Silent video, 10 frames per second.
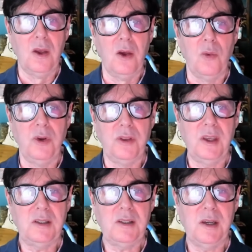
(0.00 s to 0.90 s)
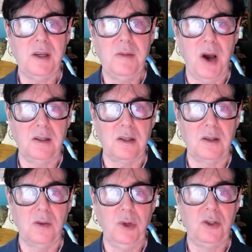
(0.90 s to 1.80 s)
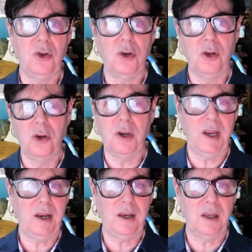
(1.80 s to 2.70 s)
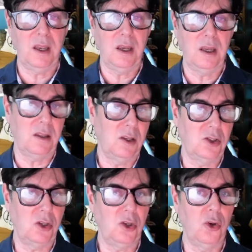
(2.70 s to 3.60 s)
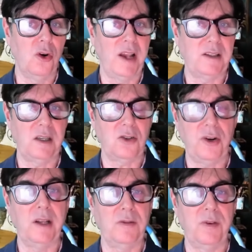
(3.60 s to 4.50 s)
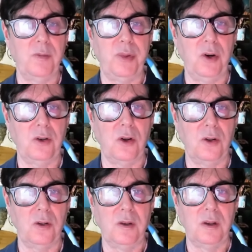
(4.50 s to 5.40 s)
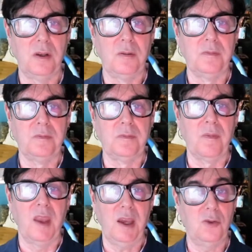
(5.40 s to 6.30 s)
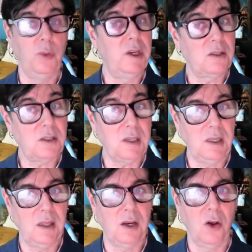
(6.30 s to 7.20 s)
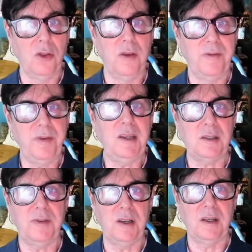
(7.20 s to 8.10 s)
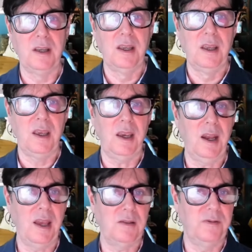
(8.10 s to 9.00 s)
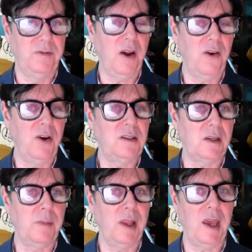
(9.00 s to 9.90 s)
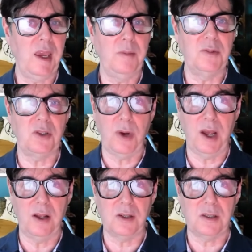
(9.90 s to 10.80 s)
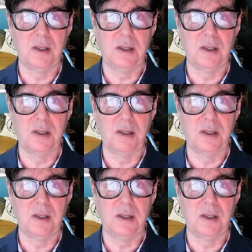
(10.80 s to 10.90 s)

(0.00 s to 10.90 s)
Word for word: With this in mind, we took a look at uh, the Secure Asset Transfer protocol. As we could see that on the face of it, it has very similar aims to ours.